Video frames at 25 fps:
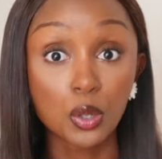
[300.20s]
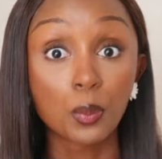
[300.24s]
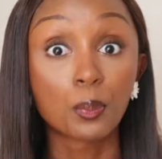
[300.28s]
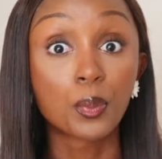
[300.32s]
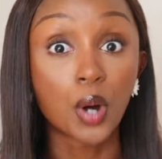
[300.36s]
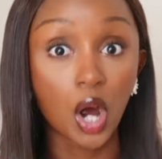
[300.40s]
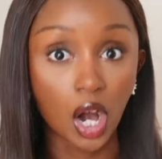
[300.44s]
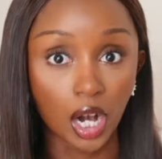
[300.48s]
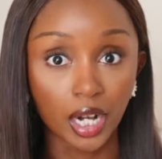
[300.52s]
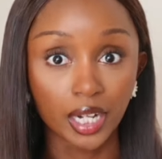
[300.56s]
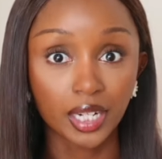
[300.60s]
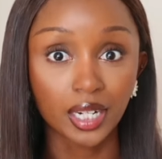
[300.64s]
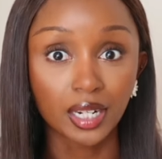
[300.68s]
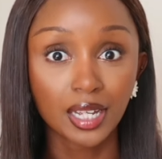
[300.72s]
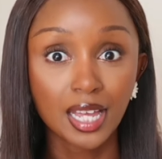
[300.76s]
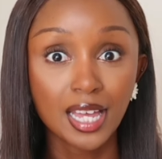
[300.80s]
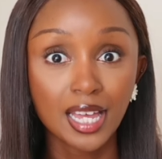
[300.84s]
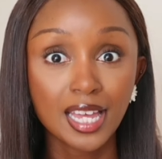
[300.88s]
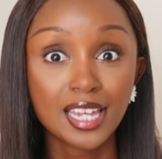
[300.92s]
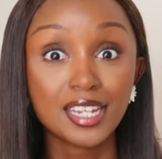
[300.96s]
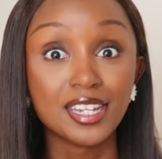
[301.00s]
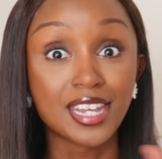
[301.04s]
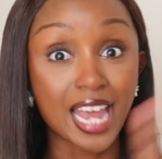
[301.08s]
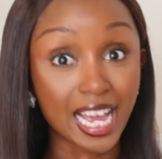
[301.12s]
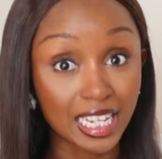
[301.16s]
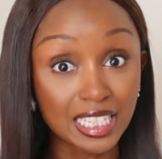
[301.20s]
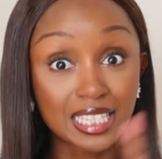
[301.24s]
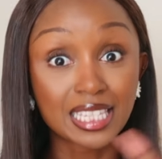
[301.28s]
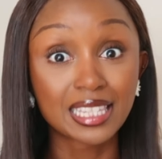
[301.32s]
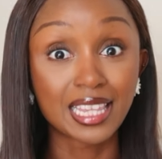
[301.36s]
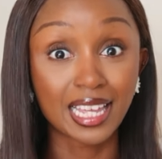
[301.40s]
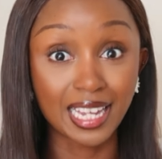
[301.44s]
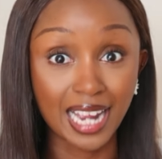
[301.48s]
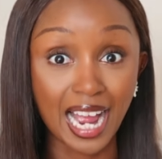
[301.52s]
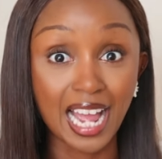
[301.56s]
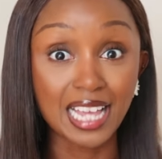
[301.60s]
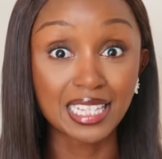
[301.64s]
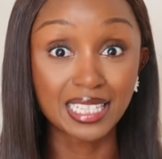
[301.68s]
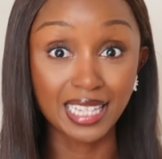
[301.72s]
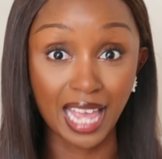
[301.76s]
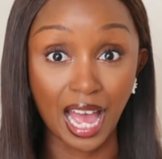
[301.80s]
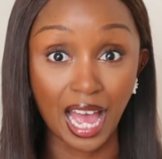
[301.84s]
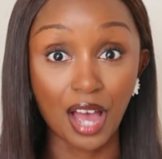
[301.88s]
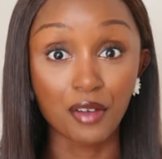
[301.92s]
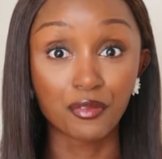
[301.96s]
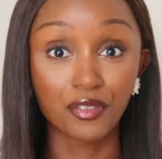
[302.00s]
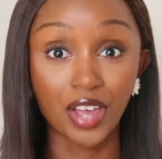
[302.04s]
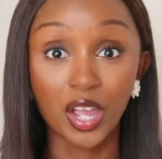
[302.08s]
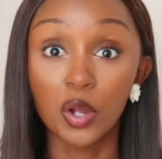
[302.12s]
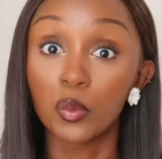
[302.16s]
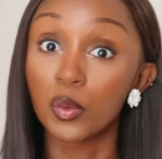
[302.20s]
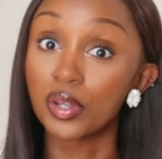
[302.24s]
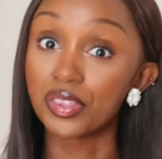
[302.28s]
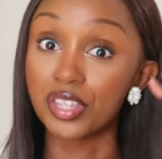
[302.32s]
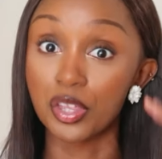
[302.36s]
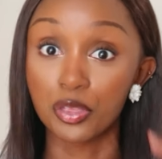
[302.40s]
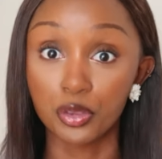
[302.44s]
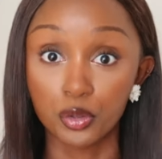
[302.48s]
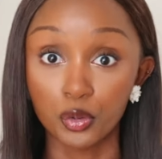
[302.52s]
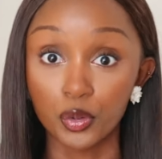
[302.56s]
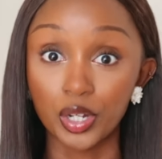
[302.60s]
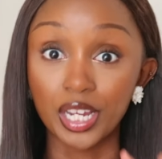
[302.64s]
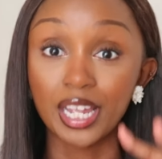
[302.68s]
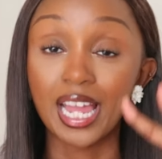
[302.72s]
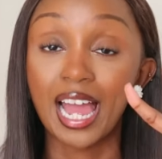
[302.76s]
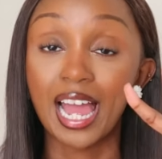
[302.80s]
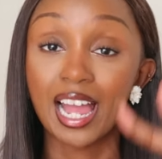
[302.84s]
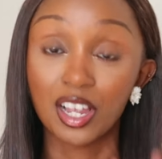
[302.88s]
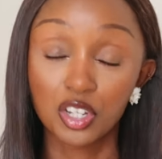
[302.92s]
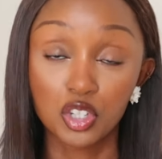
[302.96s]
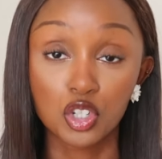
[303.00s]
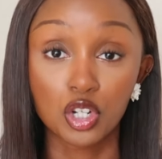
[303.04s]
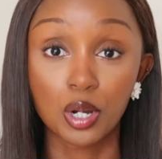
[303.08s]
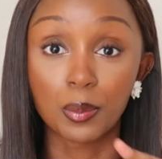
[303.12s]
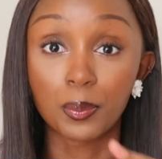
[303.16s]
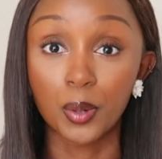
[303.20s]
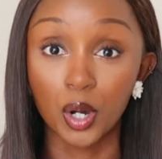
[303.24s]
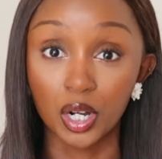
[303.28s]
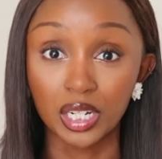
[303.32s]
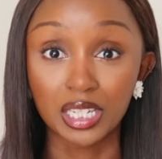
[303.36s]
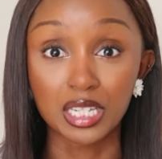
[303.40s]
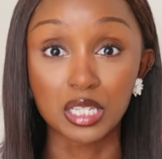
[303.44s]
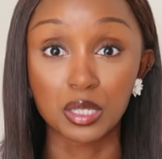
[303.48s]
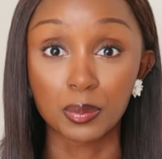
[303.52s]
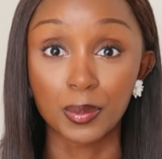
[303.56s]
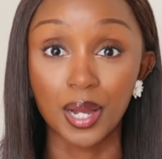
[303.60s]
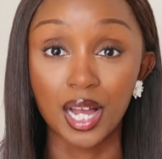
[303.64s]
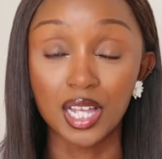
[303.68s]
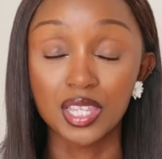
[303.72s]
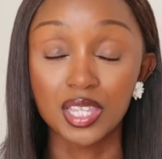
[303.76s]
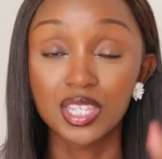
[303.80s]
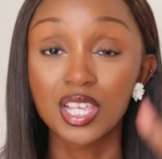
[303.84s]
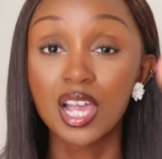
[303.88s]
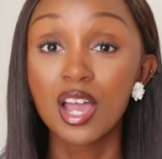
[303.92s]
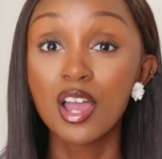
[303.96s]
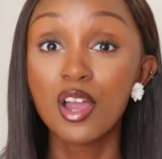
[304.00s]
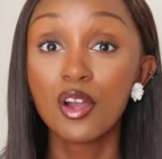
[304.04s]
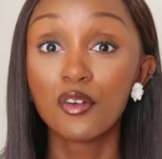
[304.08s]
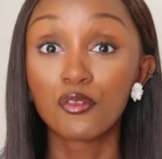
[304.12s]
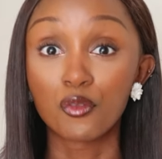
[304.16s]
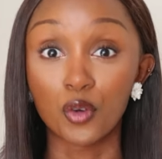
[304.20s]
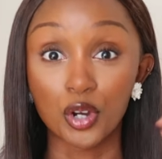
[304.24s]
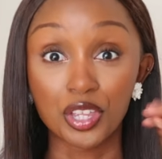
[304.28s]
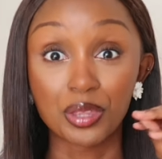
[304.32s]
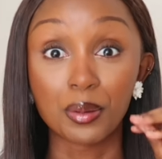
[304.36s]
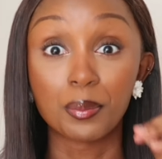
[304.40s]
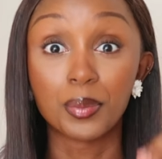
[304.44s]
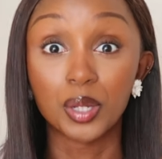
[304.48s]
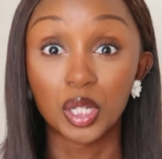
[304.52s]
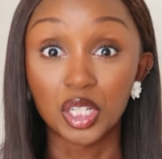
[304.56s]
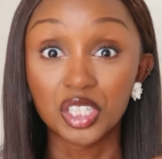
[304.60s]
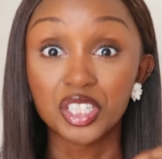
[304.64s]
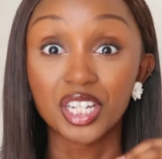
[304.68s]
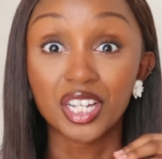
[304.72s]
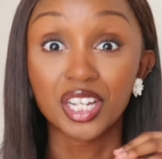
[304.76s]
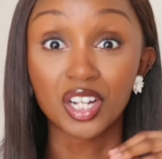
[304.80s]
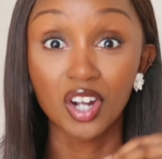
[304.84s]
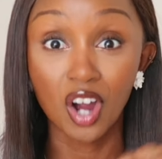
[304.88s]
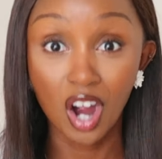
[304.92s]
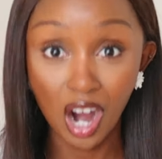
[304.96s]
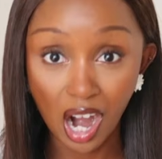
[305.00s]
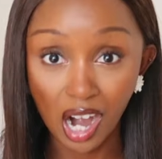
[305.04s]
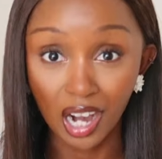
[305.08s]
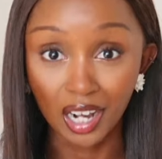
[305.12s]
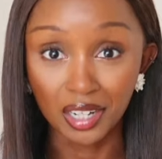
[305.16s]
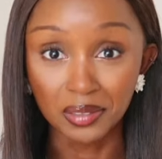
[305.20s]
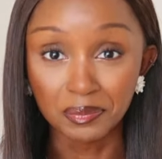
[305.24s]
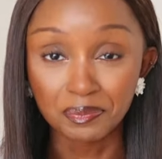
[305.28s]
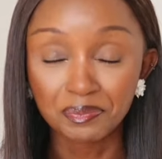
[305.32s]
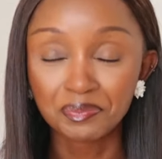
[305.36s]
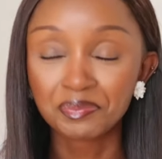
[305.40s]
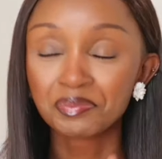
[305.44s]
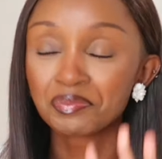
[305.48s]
to park next to the guy's cafe where the 3 extra parking spots for the building are.